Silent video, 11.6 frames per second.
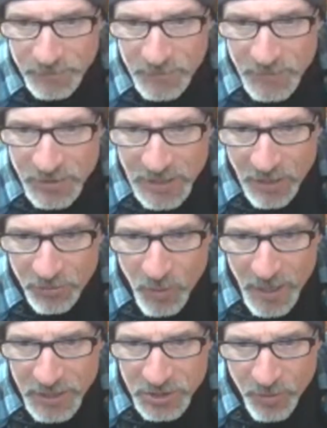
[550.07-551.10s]

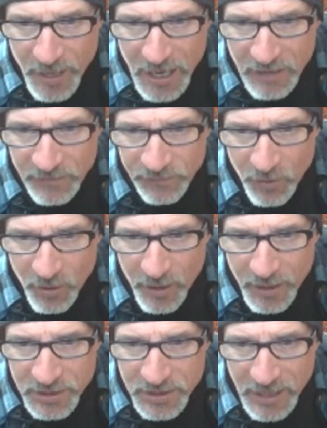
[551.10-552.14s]
Southwest
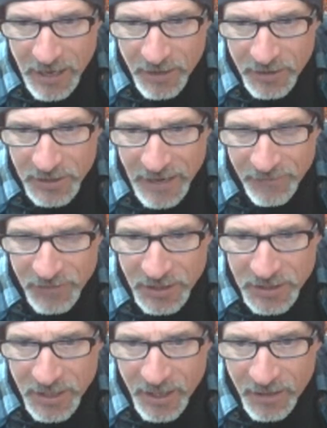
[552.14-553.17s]
Rainforest. Oh, good to have you
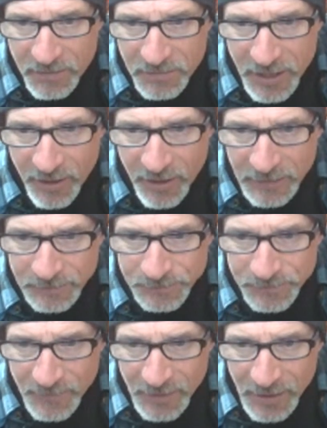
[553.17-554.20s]
in there, Dara.
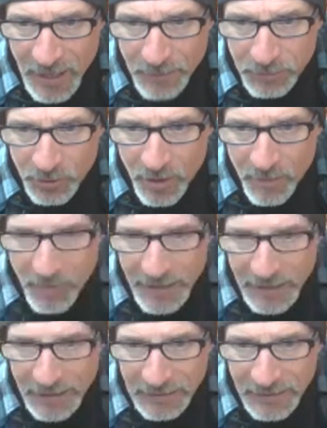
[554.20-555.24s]
I blew up my
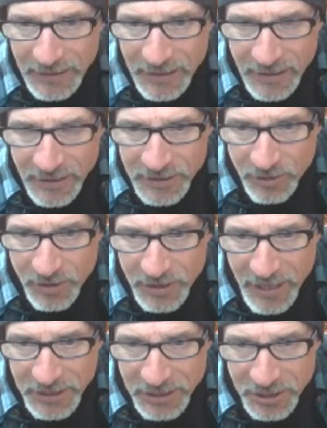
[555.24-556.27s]
Italy doing
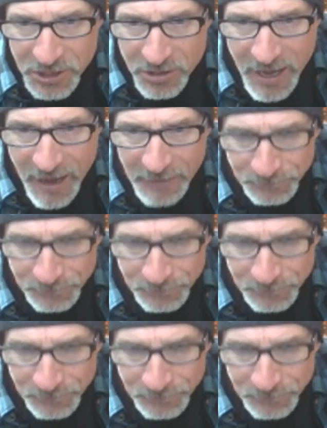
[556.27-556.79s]
that. Did you? Yeah.